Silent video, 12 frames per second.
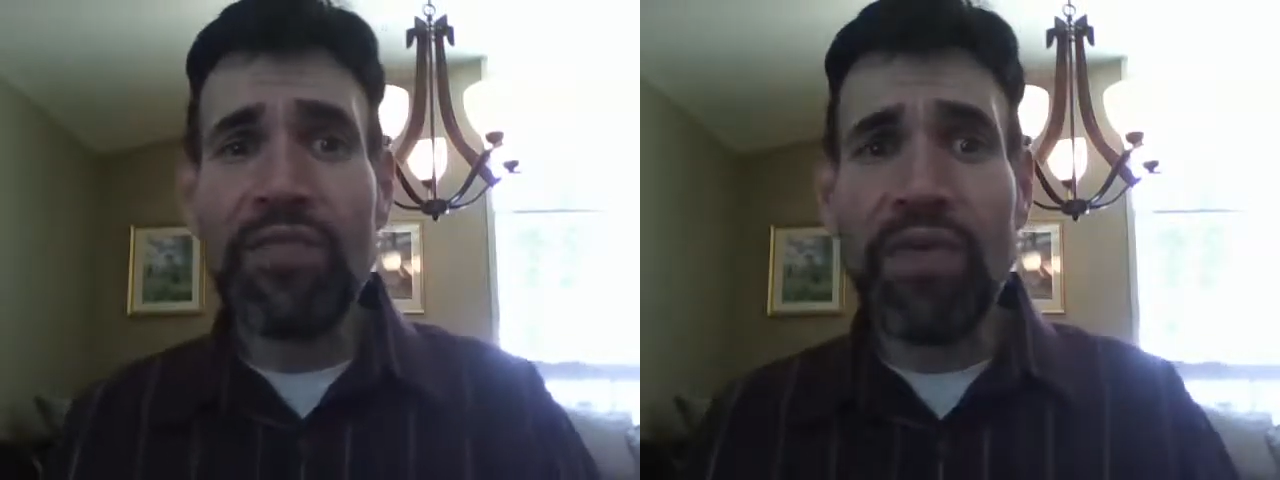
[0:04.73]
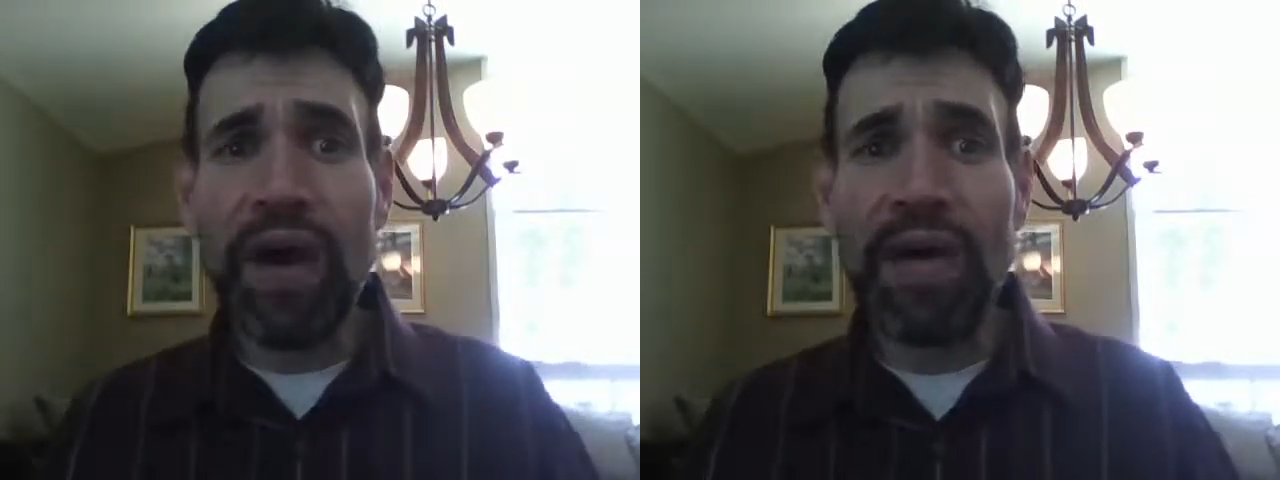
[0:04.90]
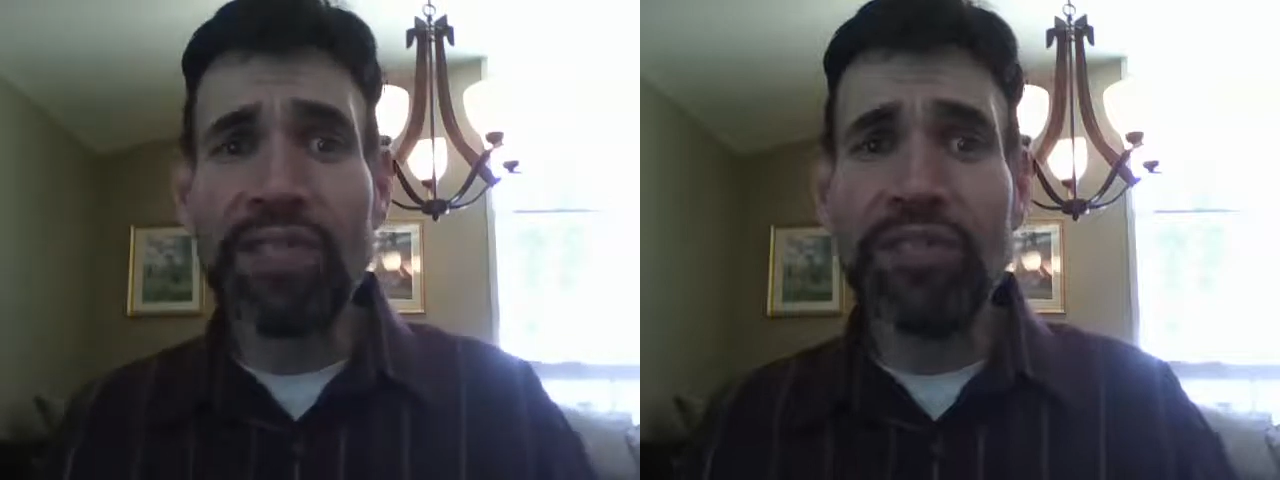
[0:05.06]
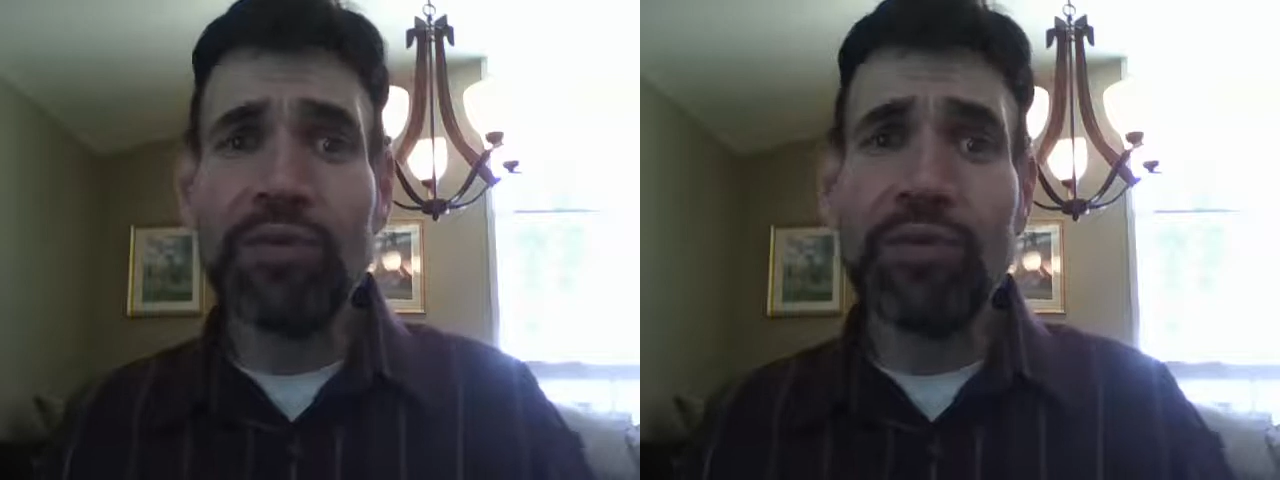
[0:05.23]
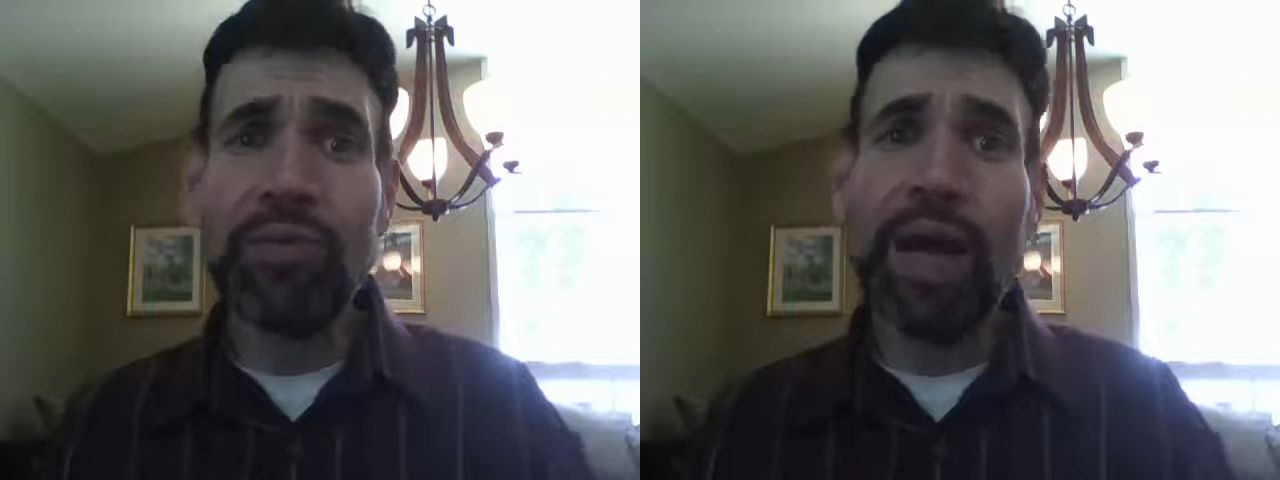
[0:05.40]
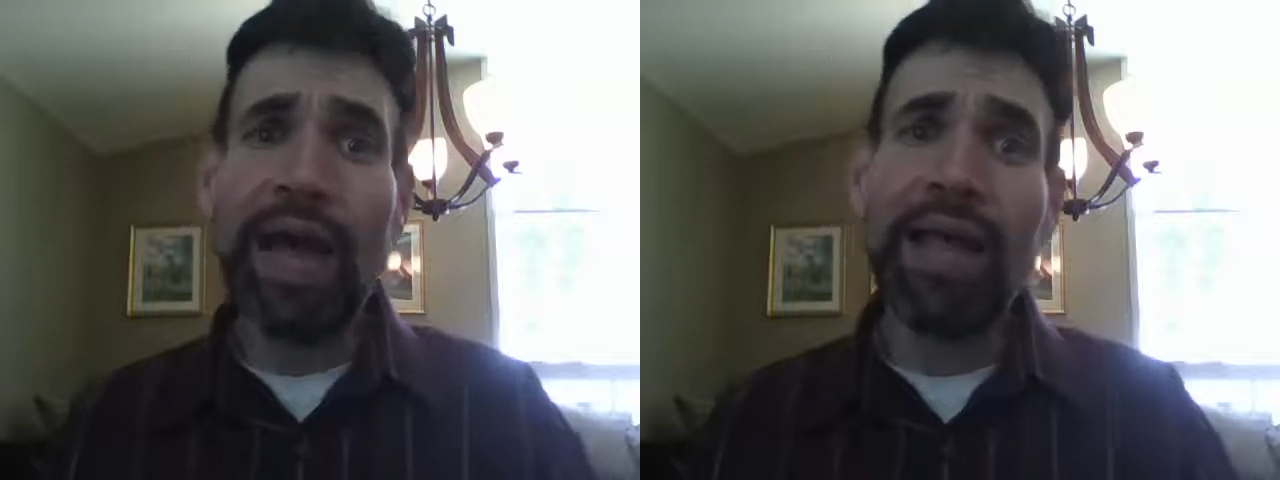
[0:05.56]
finds
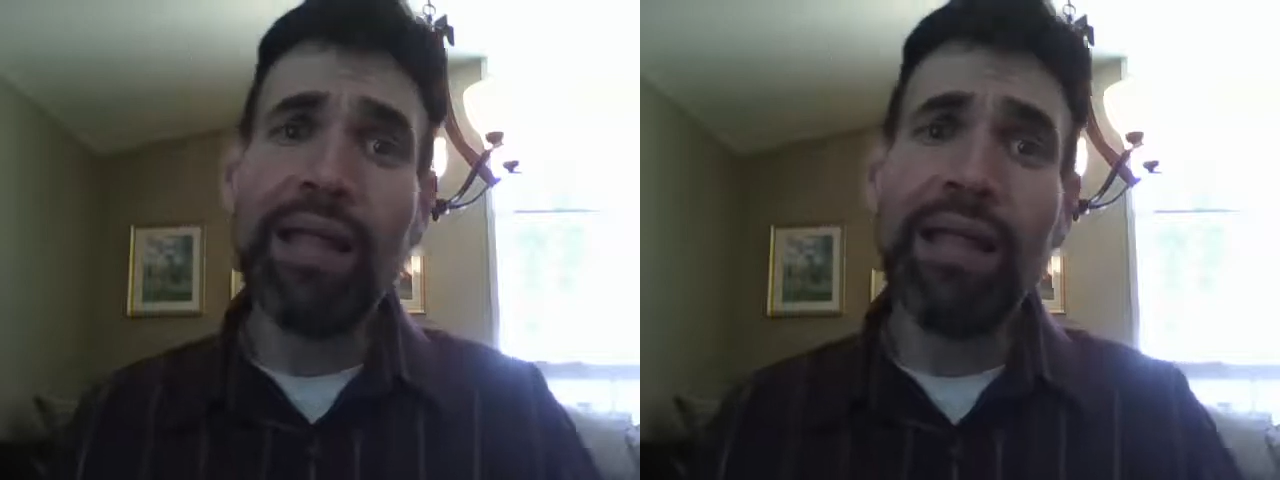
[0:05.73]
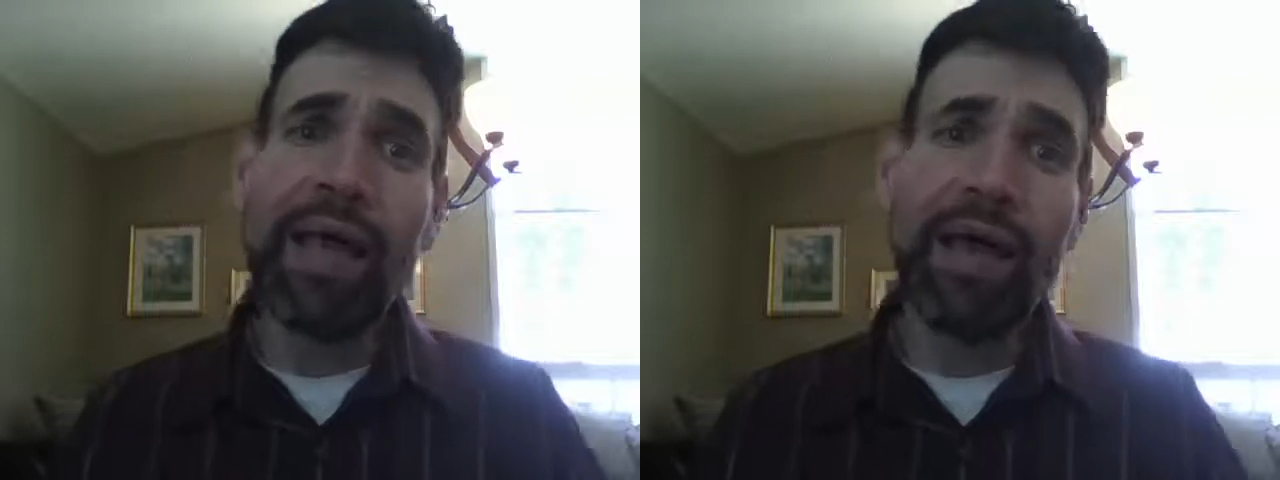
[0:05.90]
you well.